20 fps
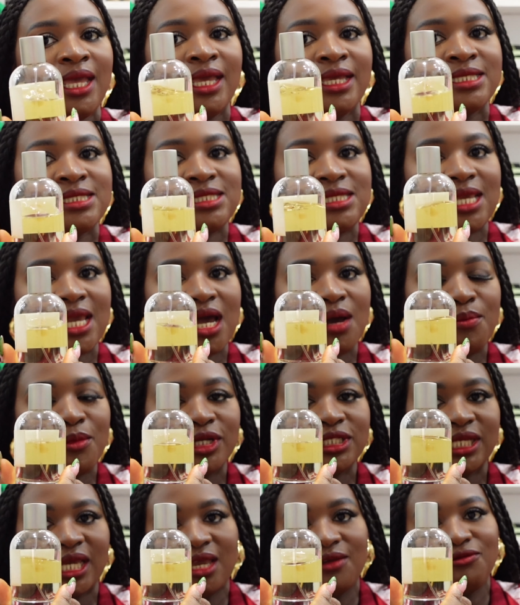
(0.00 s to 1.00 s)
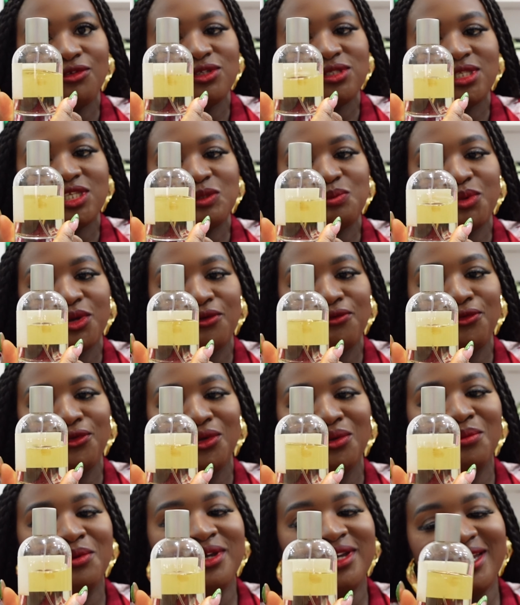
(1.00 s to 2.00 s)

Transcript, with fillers: See how much I have used this perfume.